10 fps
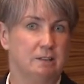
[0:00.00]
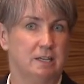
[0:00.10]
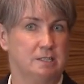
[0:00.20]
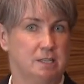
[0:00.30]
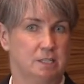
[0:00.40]

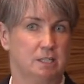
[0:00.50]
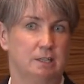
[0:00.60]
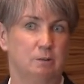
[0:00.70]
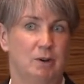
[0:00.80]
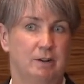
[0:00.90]
that's
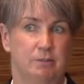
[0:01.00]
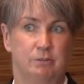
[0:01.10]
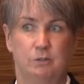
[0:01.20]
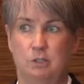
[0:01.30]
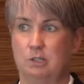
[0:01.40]
actually one of the
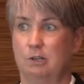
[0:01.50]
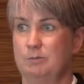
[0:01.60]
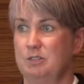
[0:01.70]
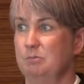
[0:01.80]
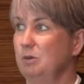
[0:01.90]
few
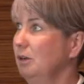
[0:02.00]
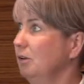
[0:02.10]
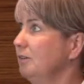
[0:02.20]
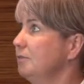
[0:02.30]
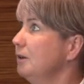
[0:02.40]
times in my
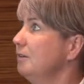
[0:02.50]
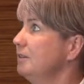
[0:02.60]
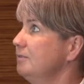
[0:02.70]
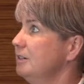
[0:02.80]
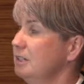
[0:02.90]
life that I've
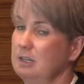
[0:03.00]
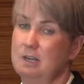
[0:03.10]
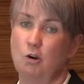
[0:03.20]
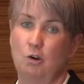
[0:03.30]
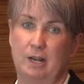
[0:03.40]
ever
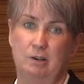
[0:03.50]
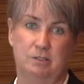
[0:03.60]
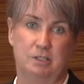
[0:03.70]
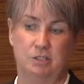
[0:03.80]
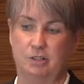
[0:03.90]
got out on
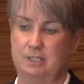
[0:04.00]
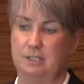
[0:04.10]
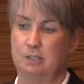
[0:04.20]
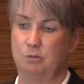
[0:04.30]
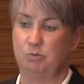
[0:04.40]
the
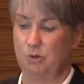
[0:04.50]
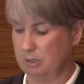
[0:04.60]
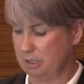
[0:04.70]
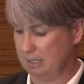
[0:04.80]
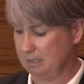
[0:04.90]
streets in
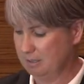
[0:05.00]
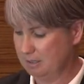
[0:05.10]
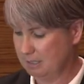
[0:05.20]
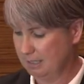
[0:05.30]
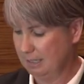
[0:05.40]

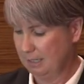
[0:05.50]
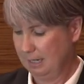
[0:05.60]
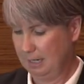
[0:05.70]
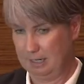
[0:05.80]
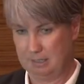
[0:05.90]
protest.
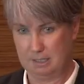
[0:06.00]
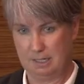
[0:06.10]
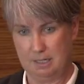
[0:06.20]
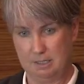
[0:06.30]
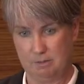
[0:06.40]
And
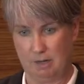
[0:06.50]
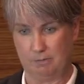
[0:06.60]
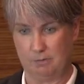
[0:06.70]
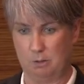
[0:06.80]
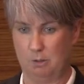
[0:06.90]
here's a
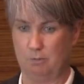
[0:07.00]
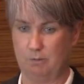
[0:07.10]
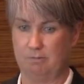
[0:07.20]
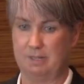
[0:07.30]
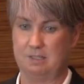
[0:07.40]
few of the
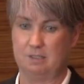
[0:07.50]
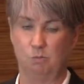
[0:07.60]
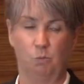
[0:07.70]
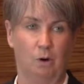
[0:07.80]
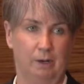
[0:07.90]
reasons
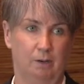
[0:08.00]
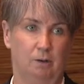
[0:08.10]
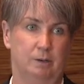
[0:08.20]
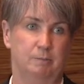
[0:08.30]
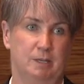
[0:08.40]
why
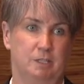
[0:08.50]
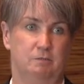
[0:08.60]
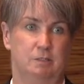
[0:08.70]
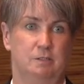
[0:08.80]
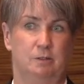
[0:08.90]
I marched
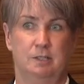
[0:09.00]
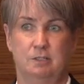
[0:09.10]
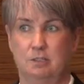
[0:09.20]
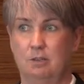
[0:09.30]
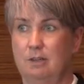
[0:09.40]
for science.
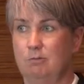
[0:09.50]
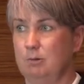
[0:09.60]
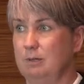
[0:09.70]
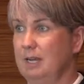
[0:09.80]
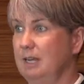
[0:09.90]
So
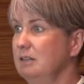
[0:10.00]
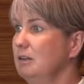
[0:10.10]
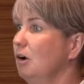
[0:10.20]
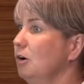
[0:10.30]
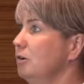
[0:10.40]
everyone had
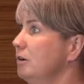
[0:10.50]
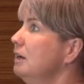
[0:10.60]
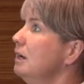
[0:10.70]
their own